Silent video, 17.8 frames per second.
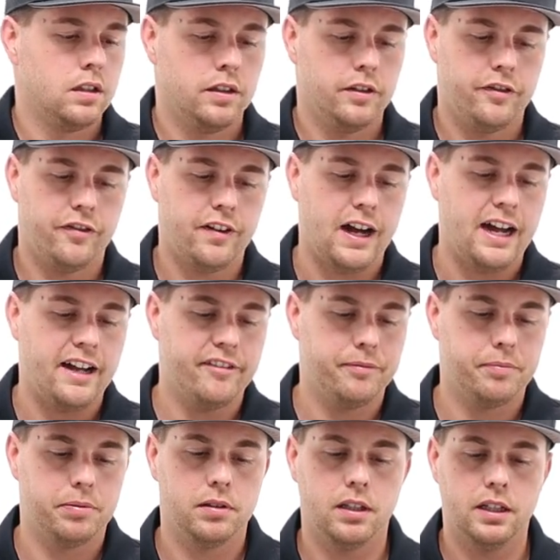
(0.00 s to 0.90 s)

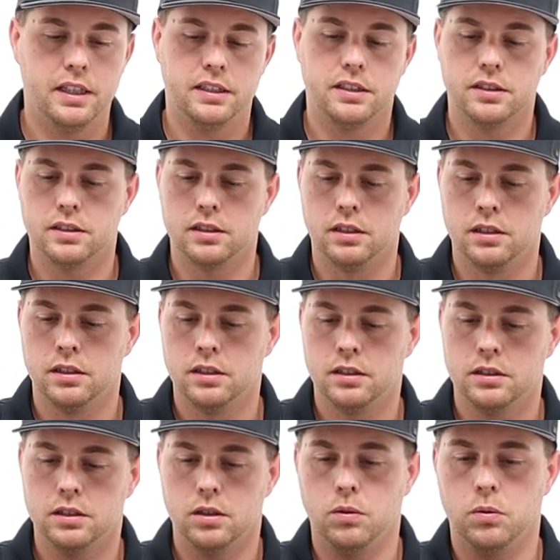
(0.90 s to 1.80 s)
5 plus,
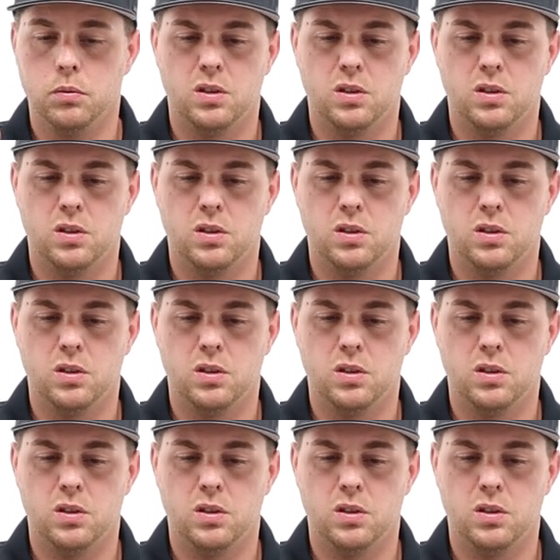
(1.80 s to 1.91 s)
so